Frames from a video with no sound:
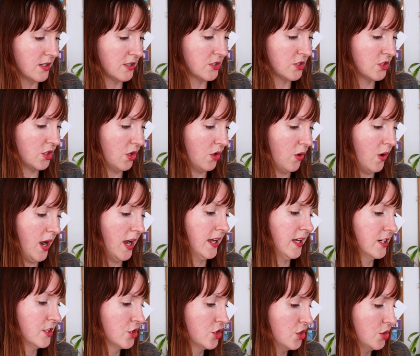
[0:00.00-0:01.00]
So I
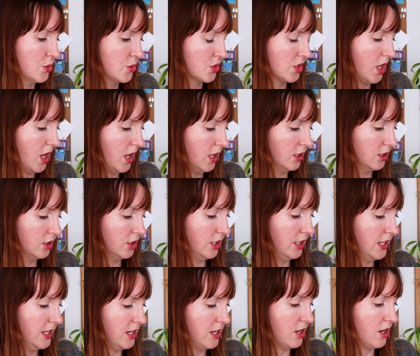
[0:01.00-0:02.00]
can choose color
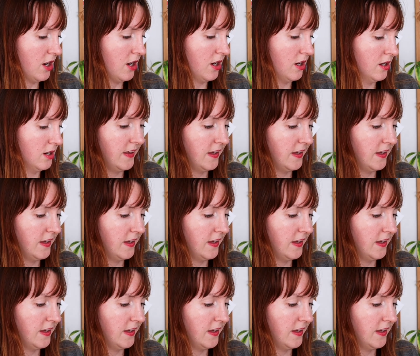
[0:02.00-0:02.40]
here.